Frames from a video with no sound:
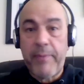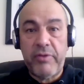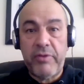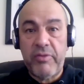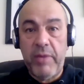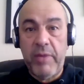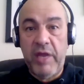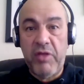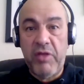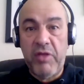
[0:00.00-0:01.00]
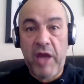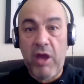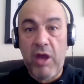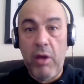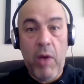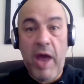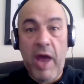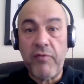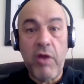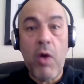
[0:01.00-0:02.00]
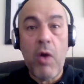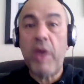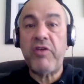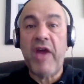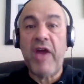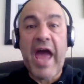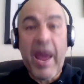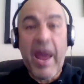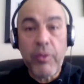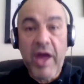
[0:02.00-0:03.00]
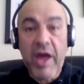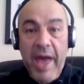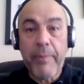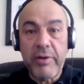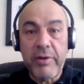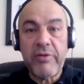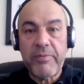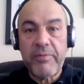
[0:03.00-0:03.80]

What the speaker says: to me that I have no idea how that happened,